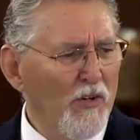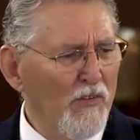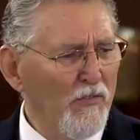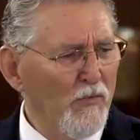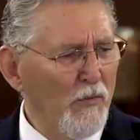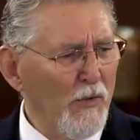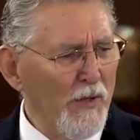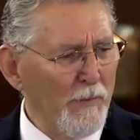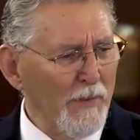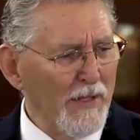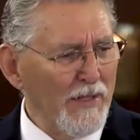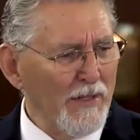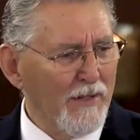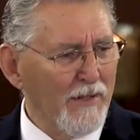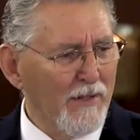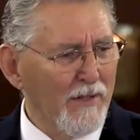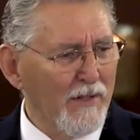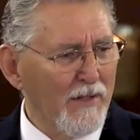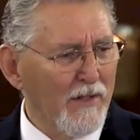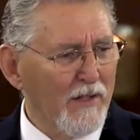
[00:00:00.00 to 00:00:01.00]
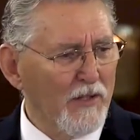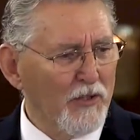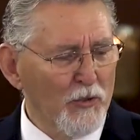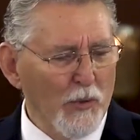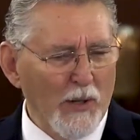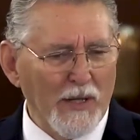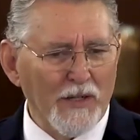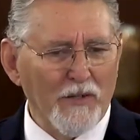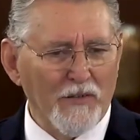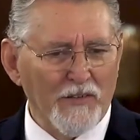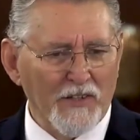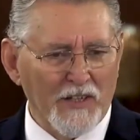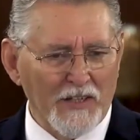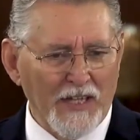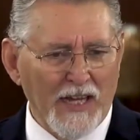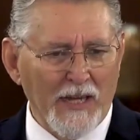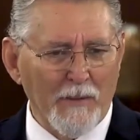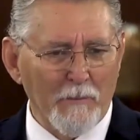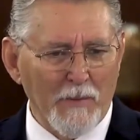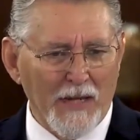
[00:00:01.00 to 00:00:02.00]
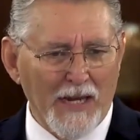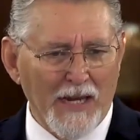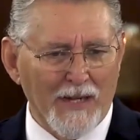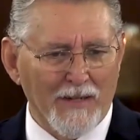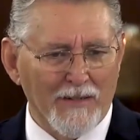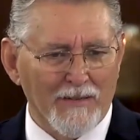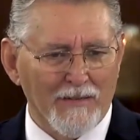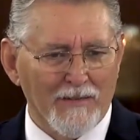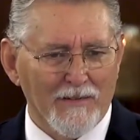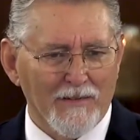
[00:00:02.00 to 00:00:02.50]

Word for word: of women greater than that man.